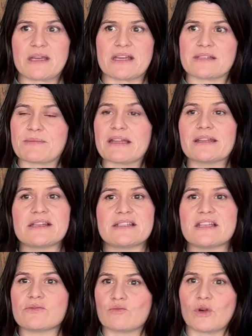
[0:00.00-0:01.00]
because my
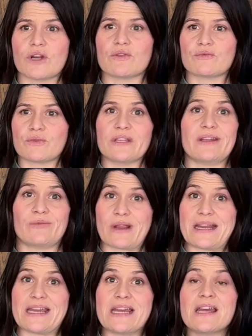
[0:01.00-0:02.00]
Lizzies weren't really
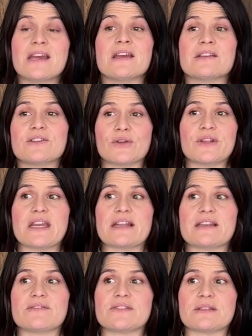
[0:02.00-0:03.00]
ready till the
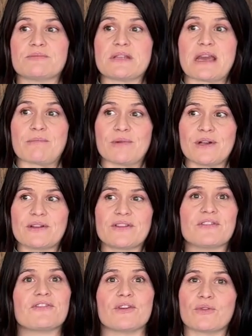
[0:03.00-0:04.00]
end of September, the
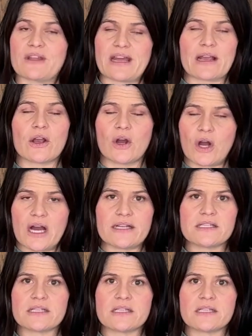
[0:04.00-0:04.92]
few that I got,